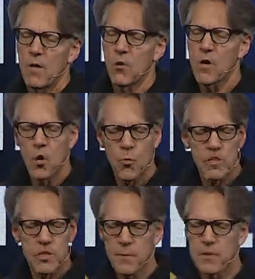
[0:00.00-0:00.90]
Lord, our
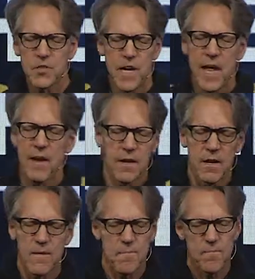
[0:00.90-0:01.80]
worship doesn't
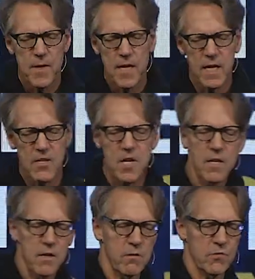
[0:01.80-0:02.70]
end. It
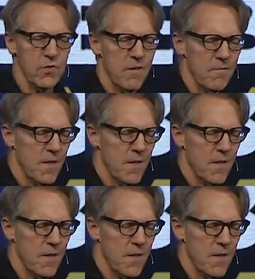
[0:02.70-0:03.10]
continues.